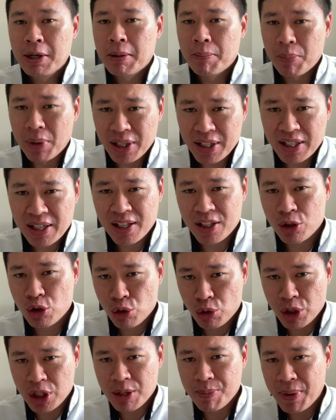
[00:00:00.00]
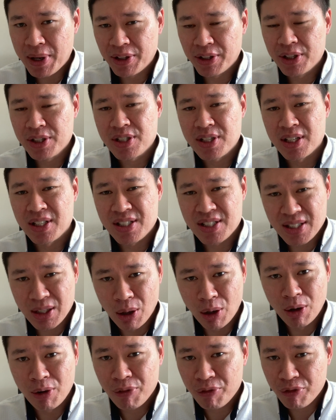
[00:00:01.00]
Malliga has 3 dependents and it's
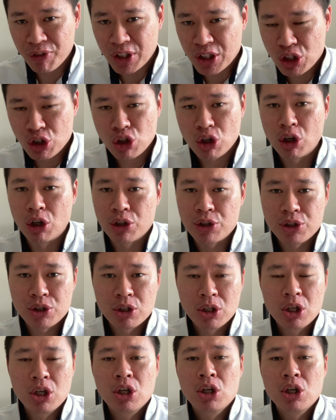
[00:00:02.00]
all fixed costs.